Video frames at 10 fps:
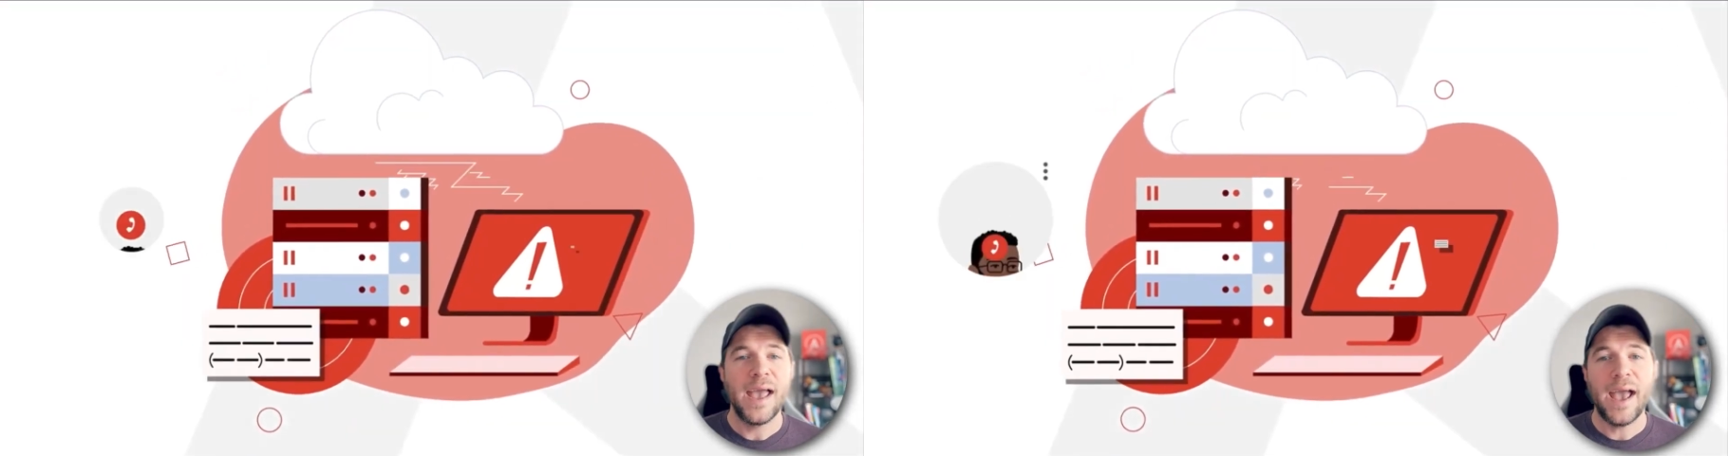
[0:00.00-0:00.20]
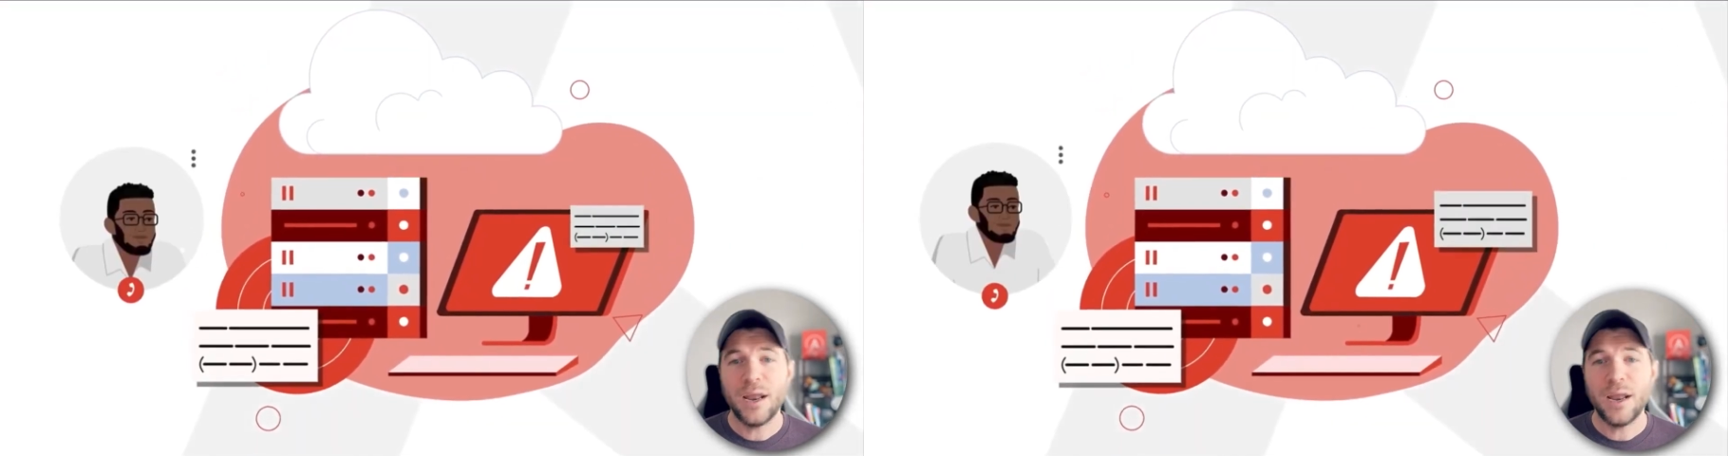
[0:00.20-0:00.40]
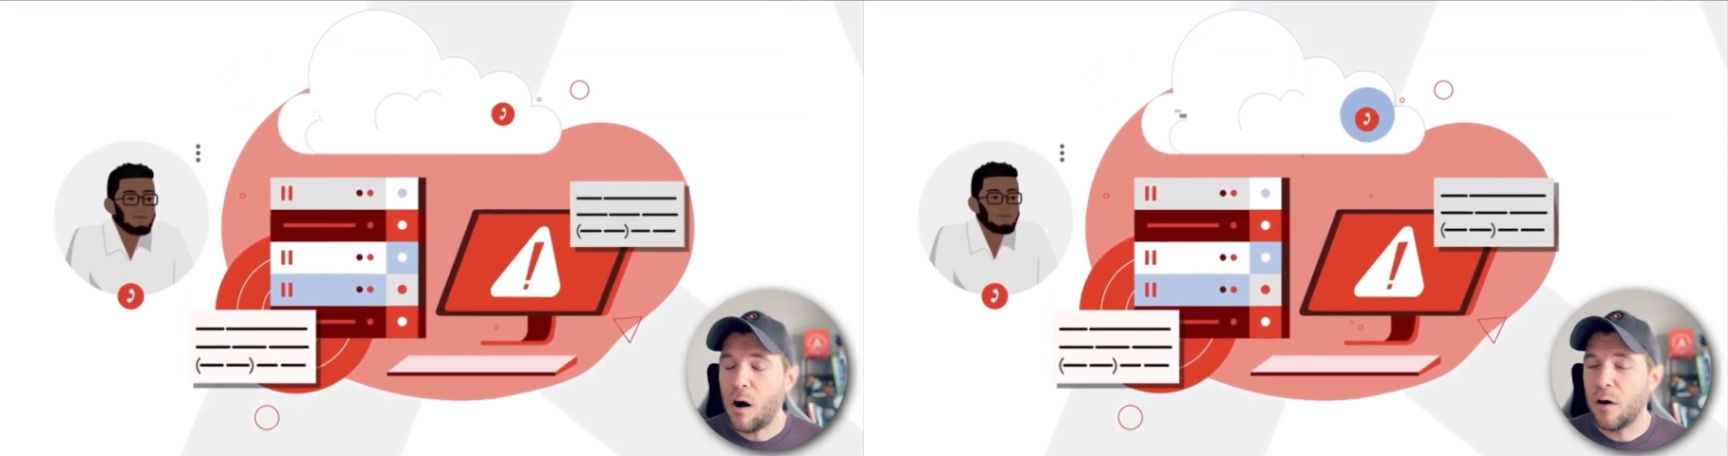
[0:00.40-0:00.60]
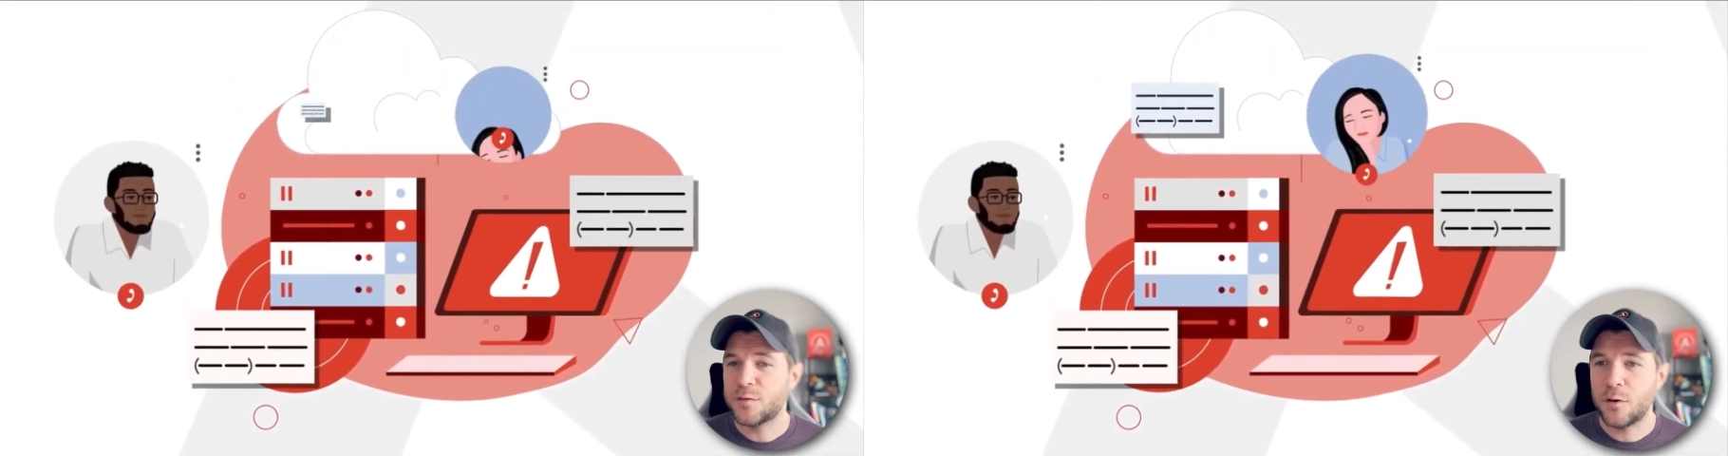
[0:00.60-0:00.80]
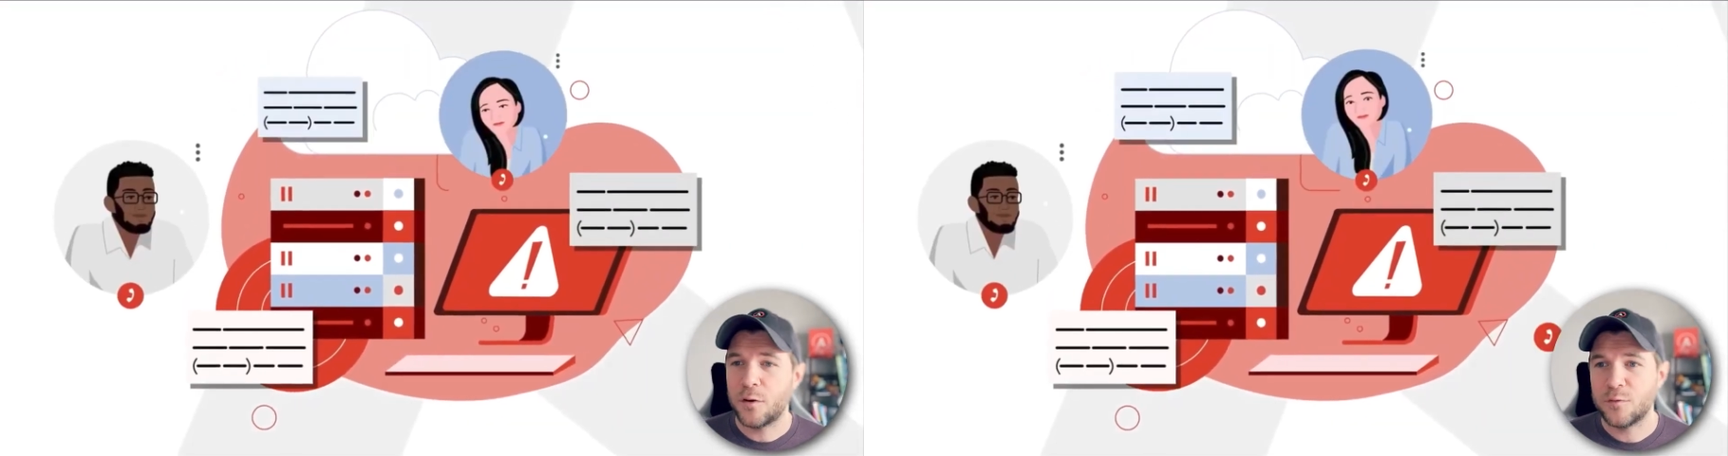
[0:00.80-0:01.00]
and
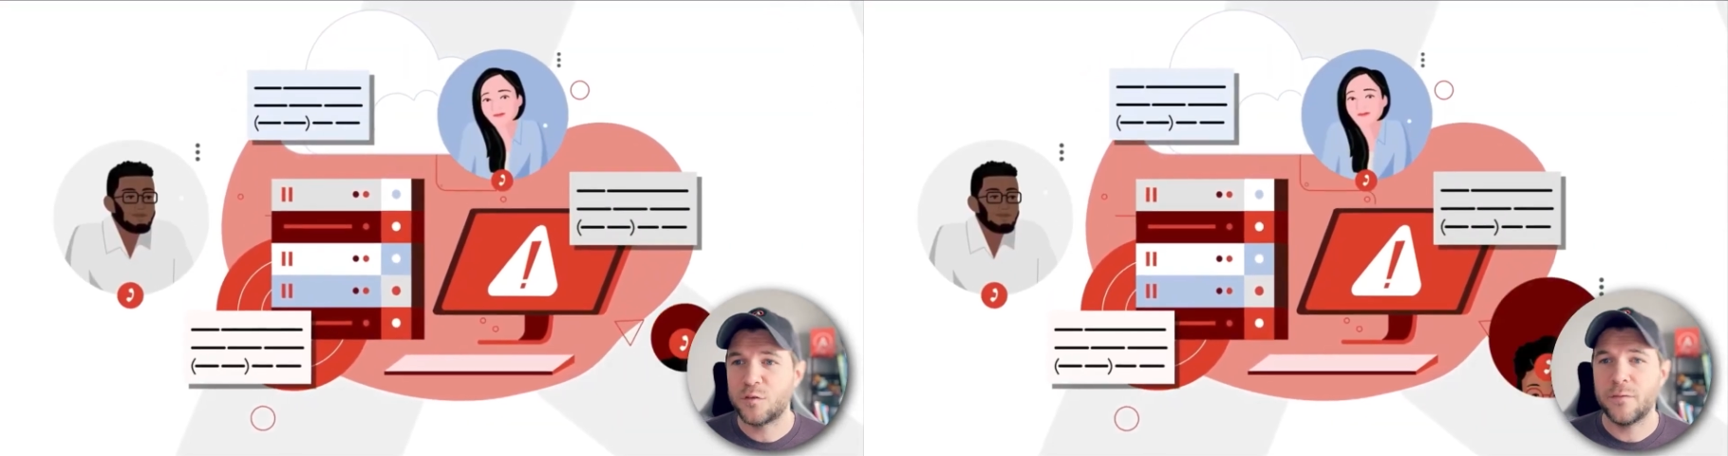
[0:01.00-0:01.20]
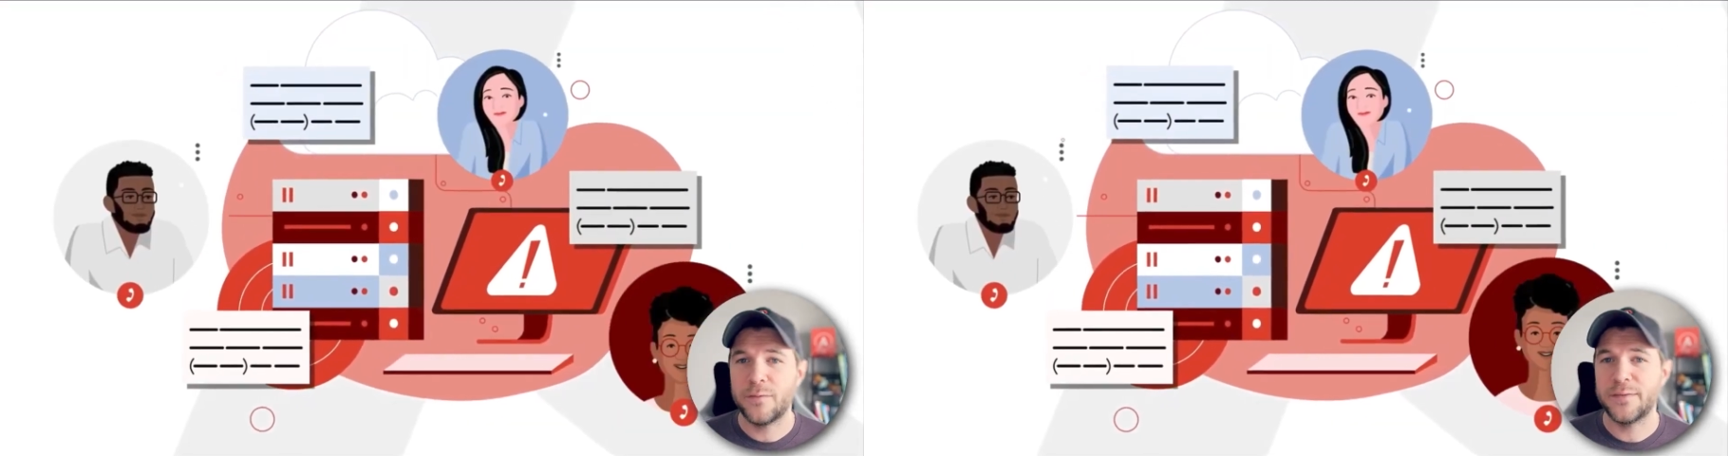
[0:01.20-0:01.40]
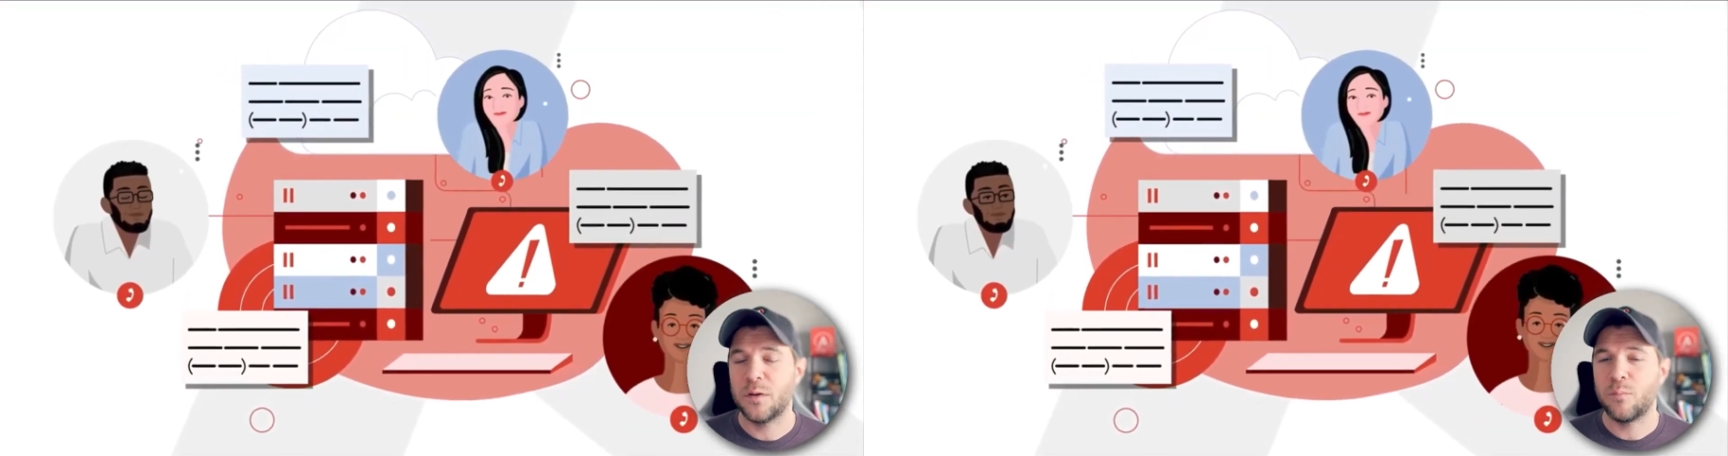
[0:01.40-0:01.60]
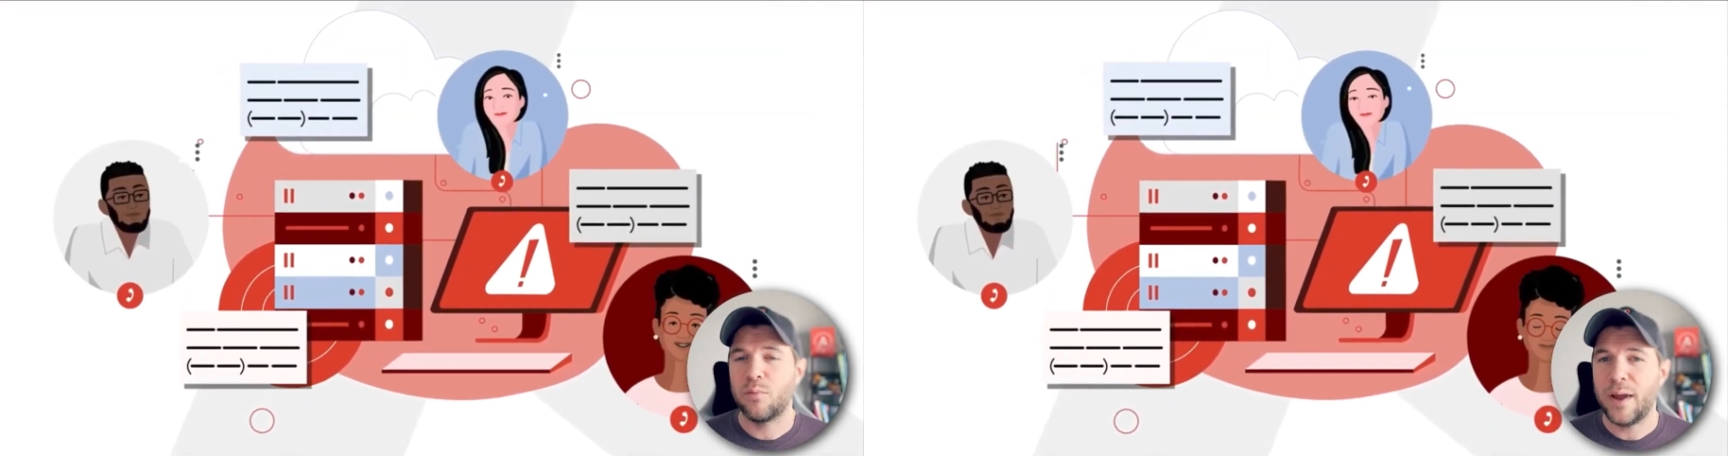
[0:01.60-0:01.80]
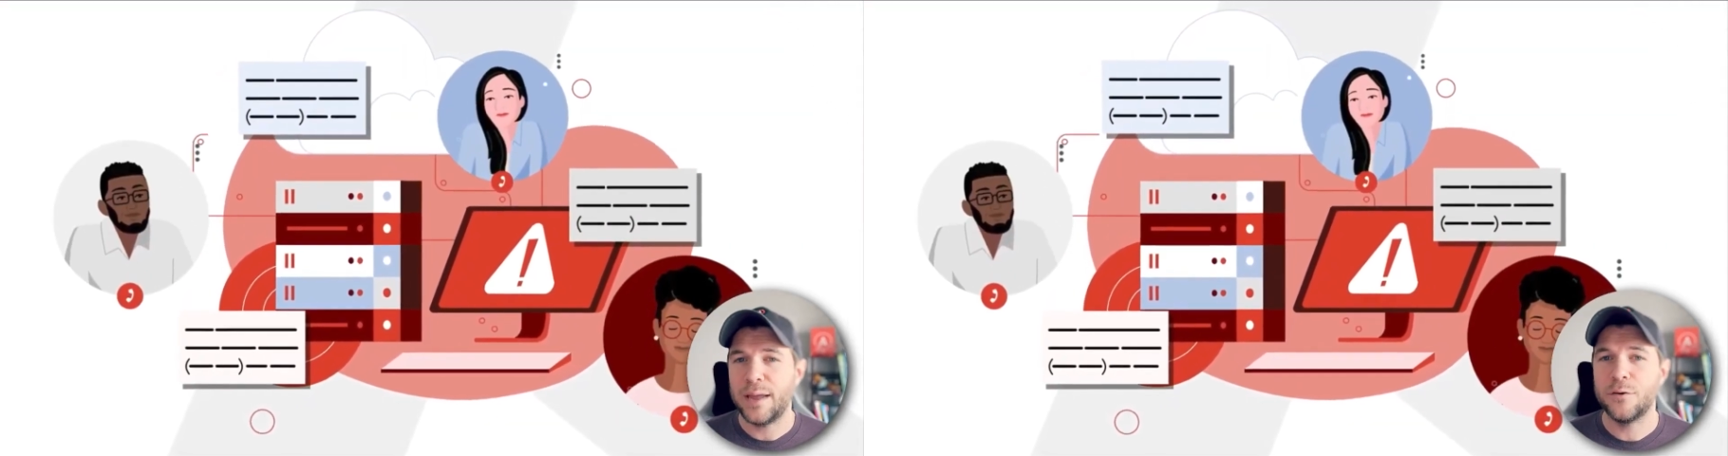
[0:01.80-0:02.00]
also surfaced a
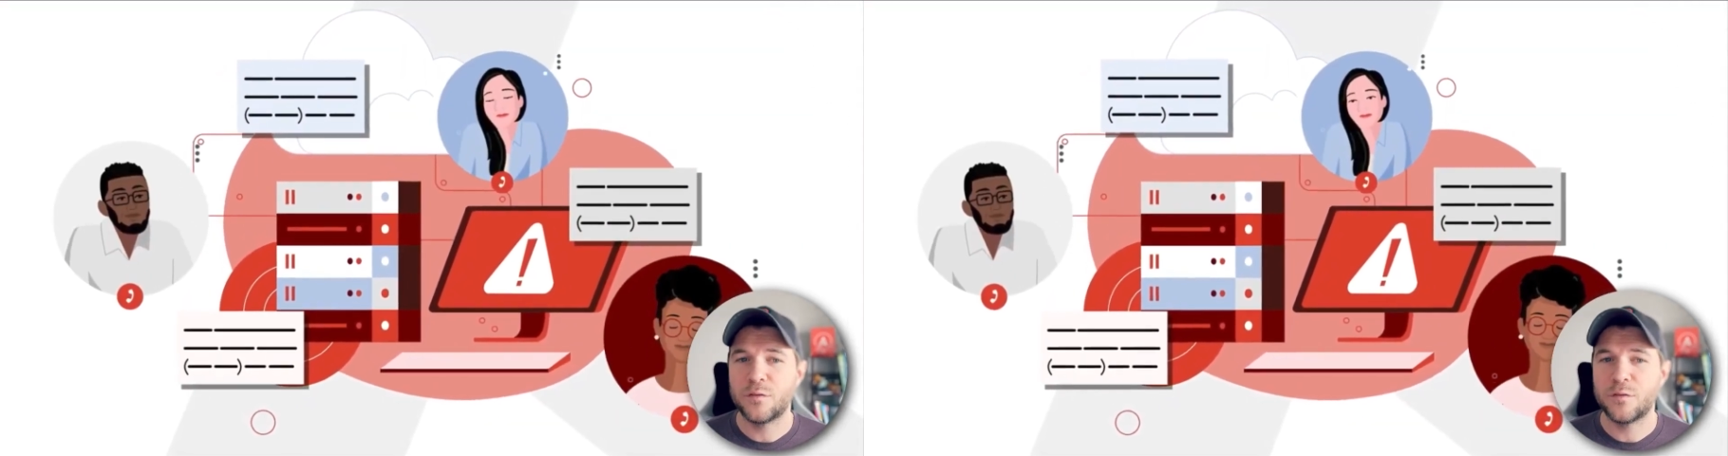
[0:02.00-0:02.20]
brand new